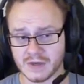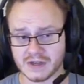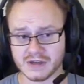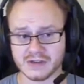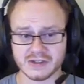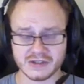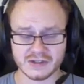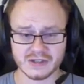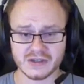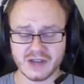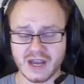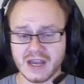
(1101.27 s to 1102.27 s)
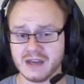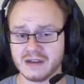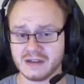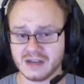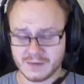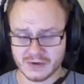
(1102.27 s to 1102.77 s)
Because this is a
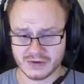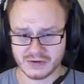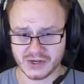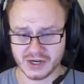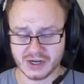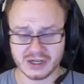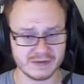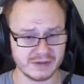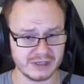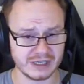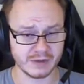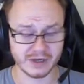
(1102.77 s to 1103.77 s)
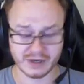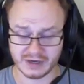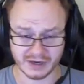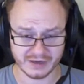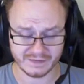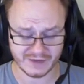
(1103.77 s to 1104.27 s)
temperature change of a liquid,
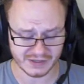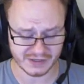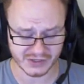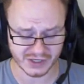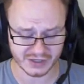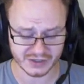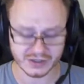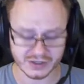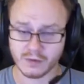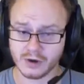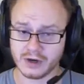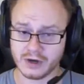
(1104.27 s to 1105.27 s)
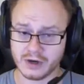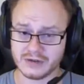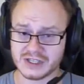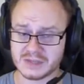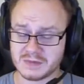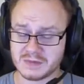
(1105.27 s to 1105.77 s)
not a phase change, we're going to
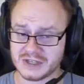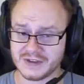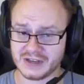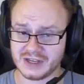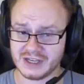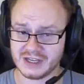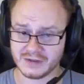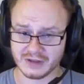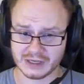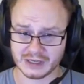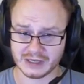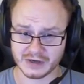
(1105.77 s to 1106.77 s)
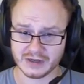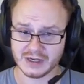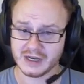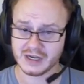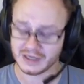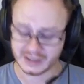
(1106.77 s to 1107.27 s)
use the specific heat for the liquid.
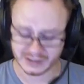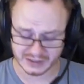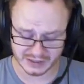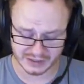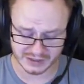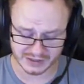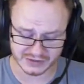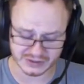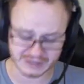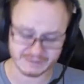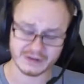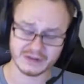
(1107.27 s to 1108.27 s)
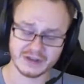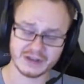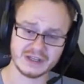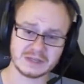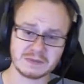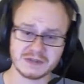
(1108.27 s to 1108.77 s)
It is different
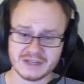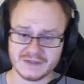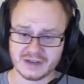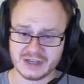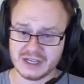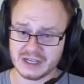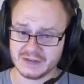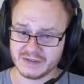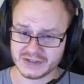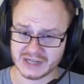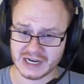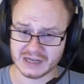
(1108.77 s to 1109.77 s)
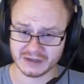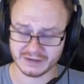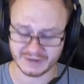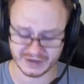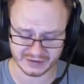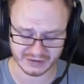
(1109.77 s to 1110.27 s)
than the specific heat of the solid
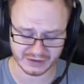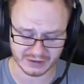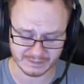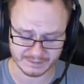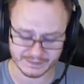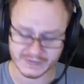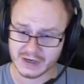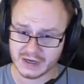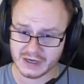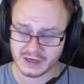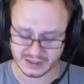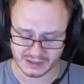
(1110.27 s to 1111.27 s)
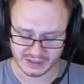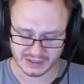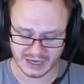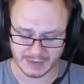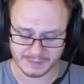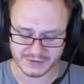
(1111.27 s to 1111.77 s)
of ethanol.
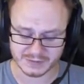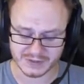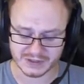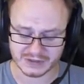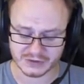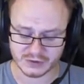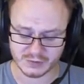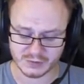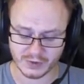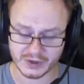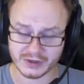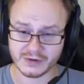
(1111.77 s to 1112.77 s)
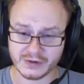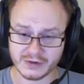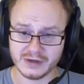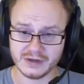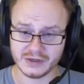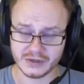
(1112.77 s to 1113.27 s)
It happens to be
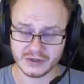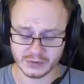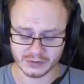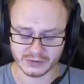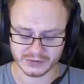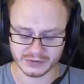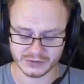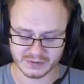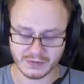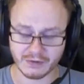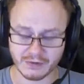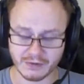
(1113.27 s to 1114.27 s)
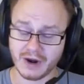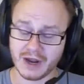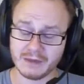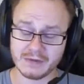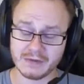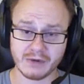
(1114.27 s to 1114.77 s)
2.3 joules per
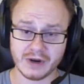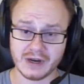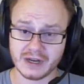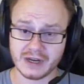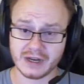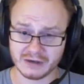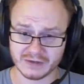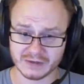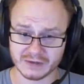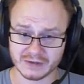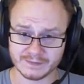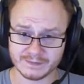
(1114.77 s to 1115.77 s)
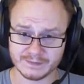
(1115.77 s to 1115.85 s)
gram degree Kelvin.